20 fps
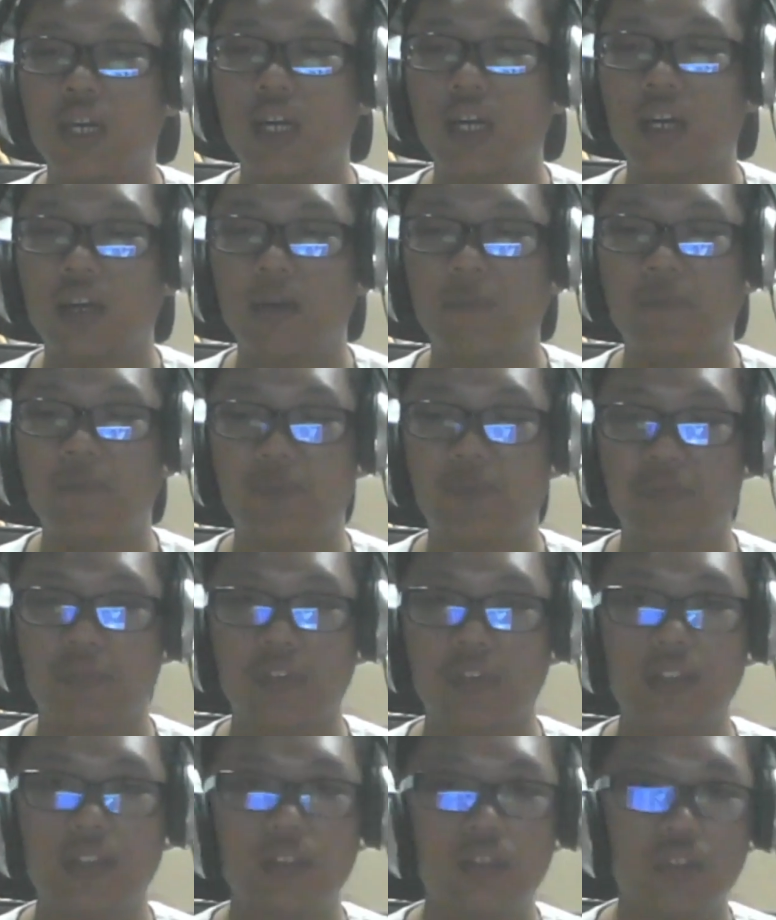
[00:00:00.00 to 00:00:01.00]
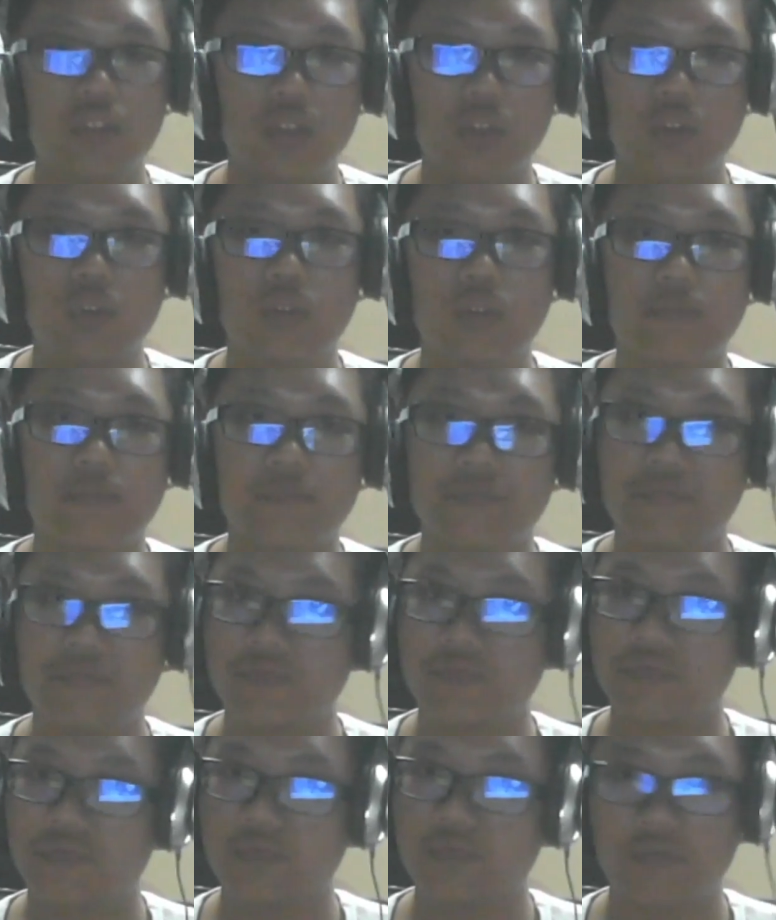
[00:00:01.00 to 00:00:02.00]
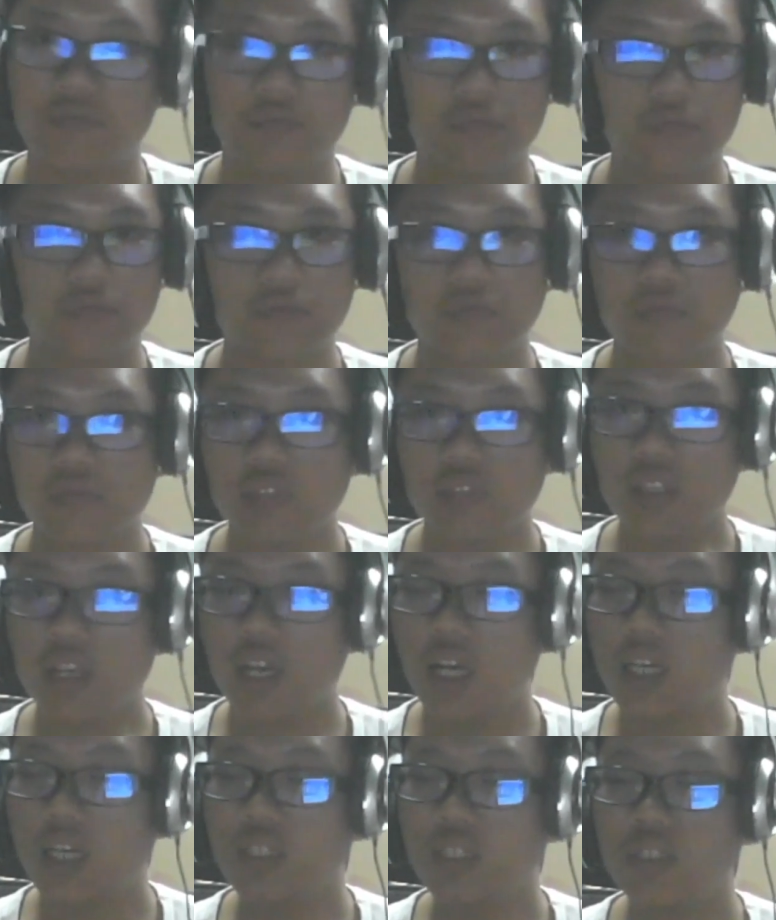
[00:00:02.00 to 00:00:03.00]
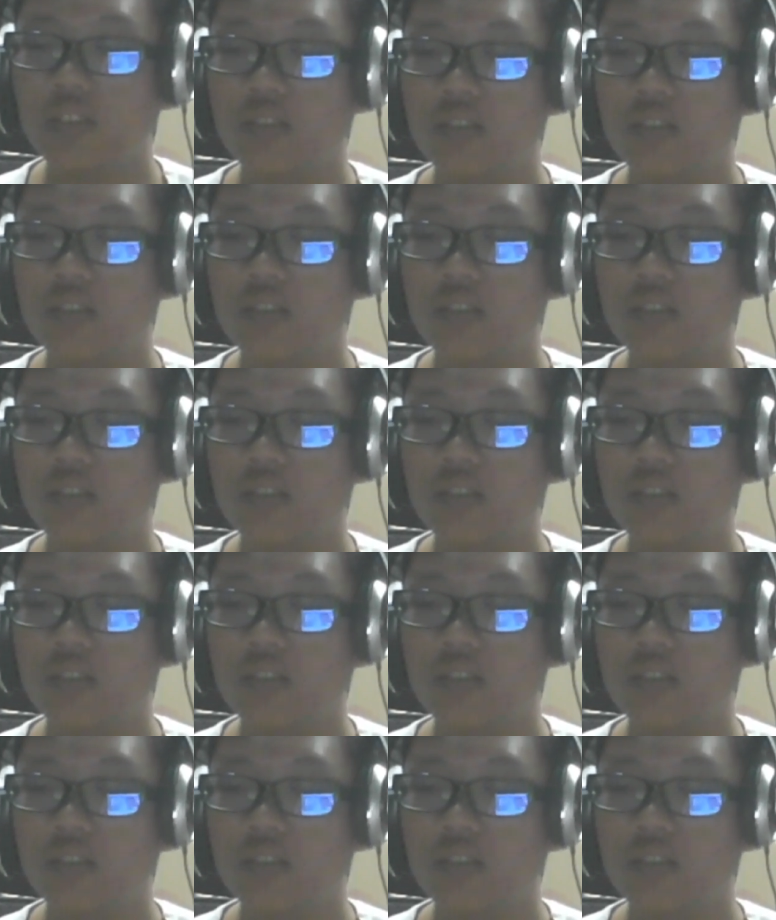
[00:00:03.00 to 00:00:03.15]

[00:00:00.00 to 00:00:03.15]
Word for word: Um, so I